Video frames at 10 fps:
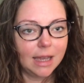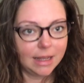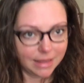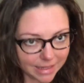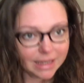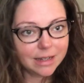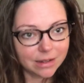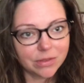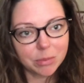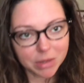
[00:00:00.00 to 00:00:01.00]
at the
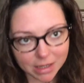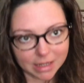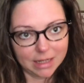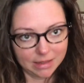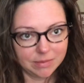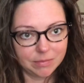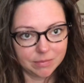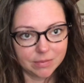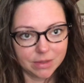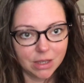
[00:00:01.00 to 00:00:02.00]
end of the play,
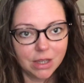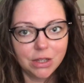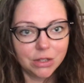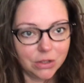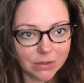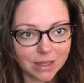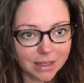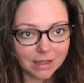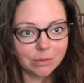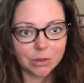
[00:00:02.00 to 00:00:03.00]
do you
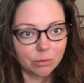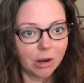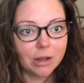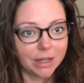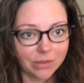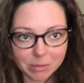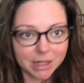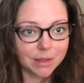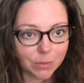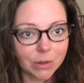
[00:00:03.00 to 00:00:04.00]
think it would rock
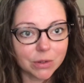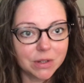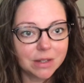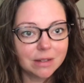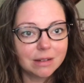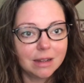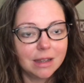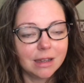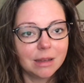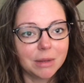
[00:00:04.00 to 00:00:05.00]
everybody's world?
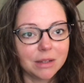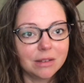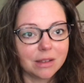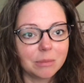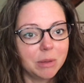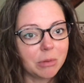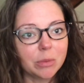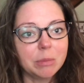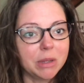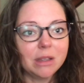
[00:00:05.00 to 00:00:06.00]
I mean, like, people
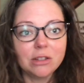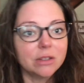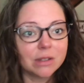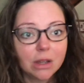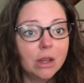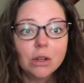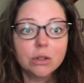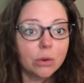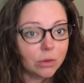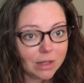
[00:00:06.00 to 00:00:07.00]
would be just
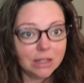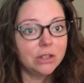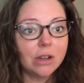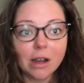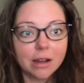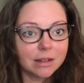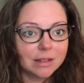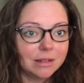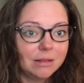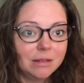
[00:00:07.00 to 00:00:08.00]
totally
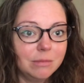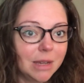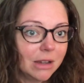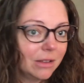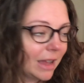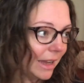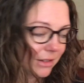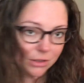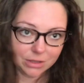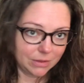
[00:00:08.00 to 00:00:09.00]
shocked, and male
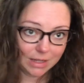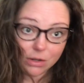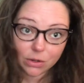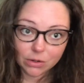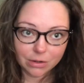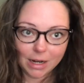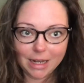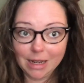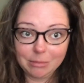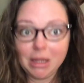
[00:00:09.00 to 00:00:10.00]
actors would say, no, I
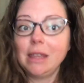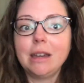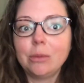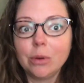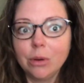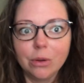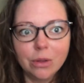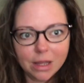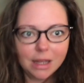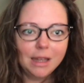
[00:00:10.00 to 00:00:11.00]
can't play that
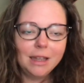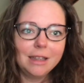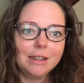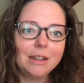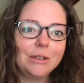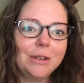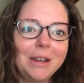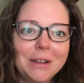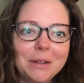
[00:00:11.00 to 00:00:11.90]
role, no.